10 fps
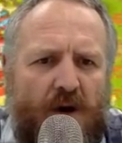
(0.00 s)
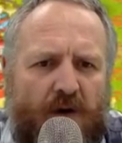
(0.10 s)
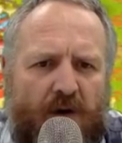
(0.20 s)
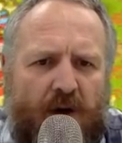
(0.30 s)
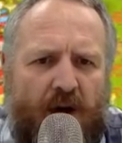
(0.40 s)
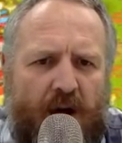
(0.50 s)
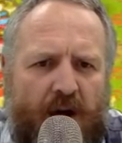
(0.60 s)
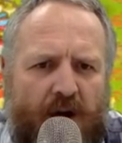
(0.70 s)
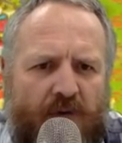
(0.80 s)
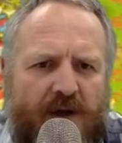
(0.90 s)

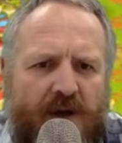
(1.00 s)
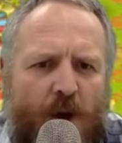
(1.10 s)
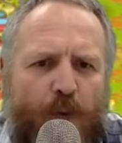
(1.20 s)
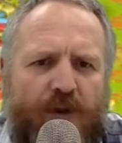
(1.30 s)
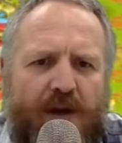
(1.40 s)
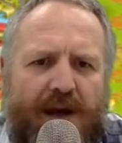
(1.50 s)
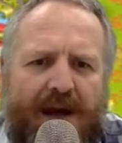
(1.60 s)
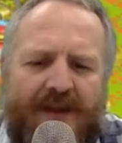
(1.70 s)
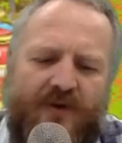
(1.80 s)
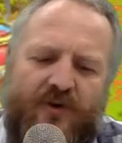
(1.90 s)
Right, Ricky, open the
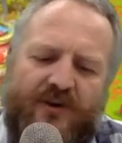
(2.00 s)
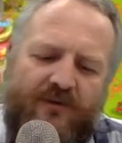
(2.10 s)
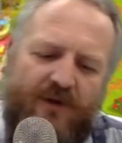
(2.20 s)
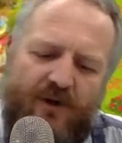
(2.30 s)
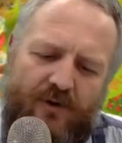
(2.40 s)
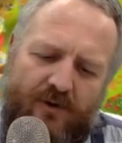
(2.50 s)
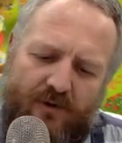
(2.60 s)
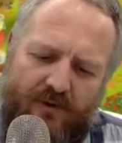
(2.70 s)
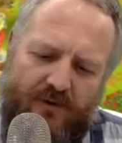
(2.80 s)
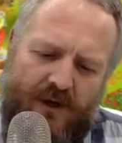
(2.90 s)
land across the
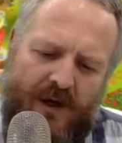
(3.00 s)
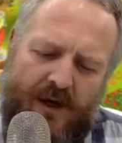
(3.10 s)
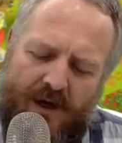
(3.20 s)
road.